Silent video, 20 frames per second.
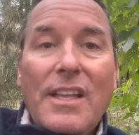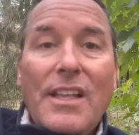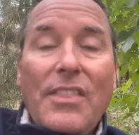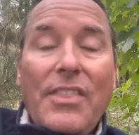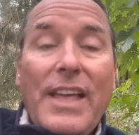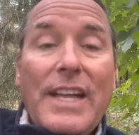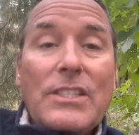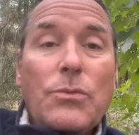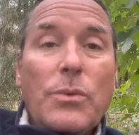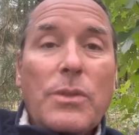
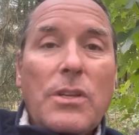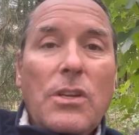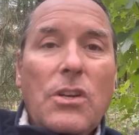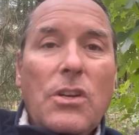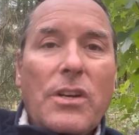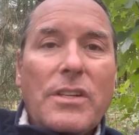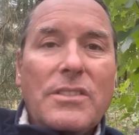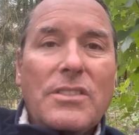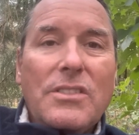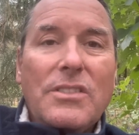That's where the
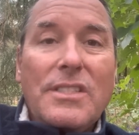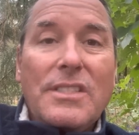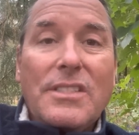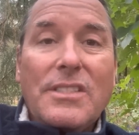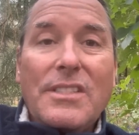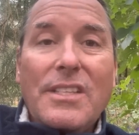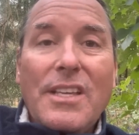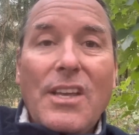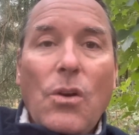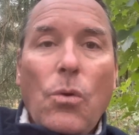
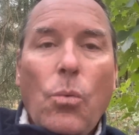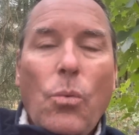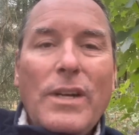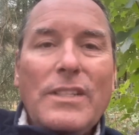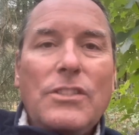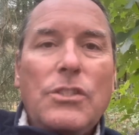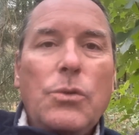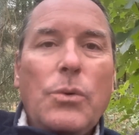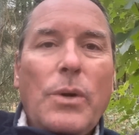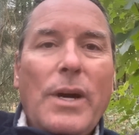narcissist
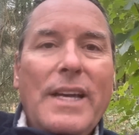wants you